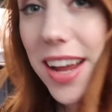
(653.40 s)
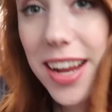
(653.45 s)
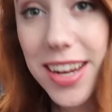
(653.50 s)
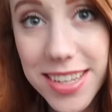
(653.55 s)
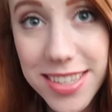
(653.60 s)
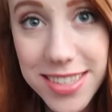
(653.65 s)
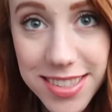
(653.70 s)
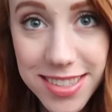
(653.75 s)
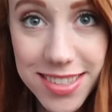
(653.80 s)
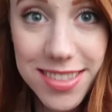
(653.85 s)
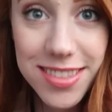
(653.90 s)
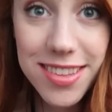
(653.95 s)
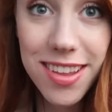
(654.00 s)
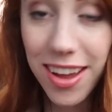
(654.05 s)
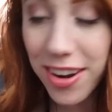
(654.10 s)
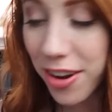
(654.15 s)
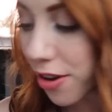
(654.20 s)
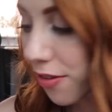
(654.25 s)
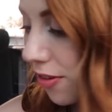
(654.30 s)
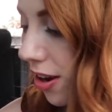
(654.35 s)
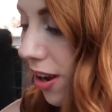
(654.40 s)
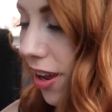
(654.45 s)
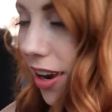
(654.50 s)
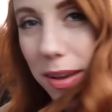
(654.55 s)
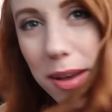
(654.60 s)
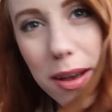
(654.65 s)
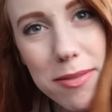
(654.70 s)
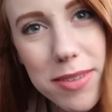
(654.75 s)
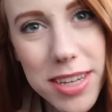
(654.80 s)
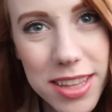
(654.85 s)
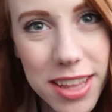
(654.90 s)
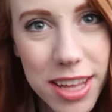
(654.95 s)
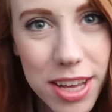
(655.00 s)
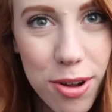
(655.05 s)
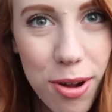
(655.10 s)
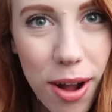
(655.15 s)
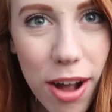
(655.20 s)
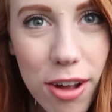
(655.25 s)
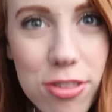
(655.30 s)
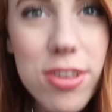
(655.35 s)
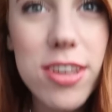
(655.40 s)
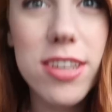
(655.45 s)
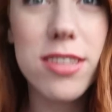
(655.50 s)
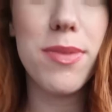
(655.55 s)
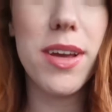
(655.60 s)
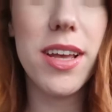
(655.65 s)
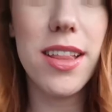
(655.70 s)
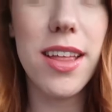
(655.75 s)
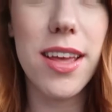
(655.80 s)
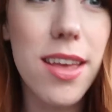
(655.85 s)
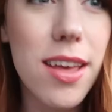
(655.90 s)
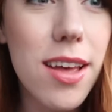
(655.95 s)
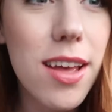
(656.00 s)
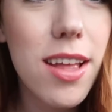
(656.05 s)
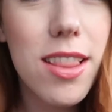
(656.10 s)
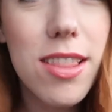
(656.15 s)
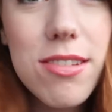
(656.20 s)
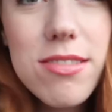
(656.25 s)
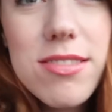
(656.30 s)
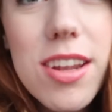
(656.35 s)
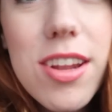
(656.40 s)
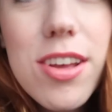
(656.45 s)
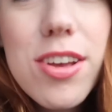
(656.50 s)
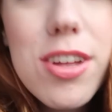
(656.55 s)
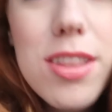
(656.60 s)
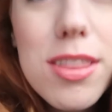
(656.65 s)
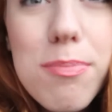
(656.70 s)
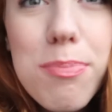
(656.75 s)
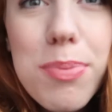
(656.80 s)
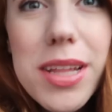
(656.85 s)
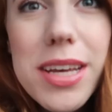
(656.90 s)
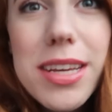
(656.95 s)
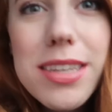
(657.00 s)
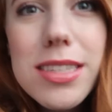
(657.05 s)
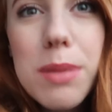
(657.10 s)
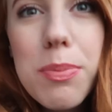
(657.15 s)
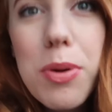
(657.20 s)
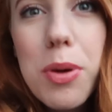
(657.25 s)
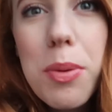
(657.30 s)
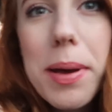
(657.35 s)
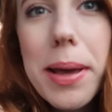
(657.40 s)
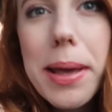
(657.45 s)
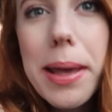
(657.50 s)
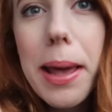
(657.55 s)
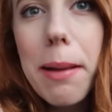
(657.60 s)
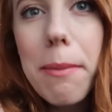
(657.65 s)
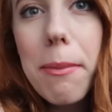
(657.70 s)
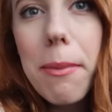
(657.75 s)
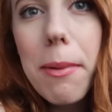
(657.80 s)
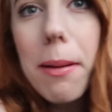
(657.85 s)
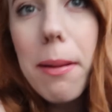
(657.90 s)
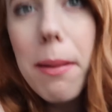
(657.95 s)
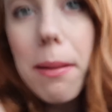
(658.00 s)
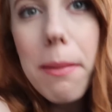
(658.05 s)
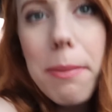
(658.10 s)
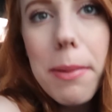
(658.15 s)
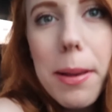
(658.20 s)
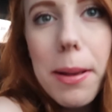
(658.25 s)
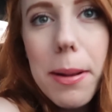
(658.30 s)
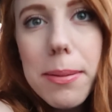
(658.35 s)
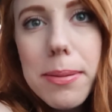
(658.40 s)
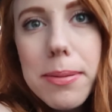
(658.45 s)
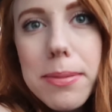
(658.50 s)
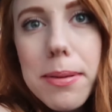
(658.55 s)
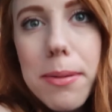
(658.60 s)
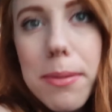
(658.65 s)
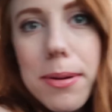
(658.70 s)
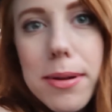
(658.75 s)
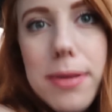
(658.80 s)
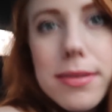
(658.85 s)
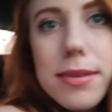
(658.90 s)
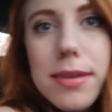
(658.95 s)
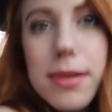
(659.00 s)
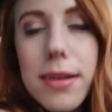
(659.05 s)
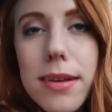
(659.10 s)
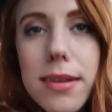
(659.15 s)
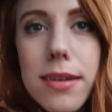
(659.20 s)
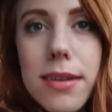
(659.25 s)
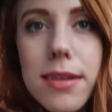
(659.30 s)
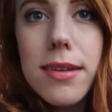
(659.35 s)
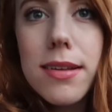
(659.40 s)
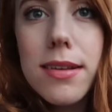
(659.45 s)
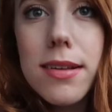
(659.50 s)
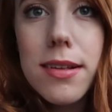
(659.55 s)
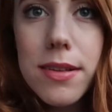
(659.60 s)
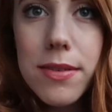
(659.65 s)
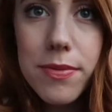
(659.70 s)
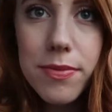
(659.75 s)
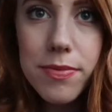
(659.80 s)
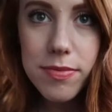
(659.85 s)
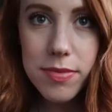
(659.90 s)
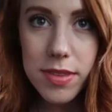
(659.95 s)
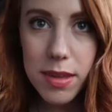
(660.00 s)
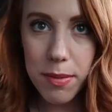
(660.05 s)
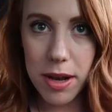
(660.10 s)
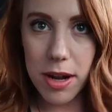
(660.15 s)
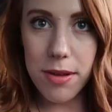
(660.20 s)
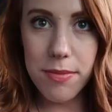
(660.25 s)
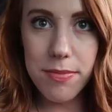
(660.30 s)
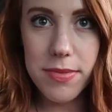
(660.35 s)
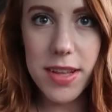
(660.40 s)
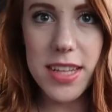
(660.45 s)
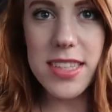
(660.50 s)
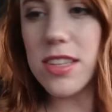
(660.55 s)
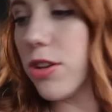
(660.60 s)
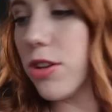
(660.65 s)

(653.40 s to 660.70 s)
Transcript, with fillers: night is not over, and I'm having to like crouch because my like there's not a good place to put my camera here, so it is gonna feel better. It's a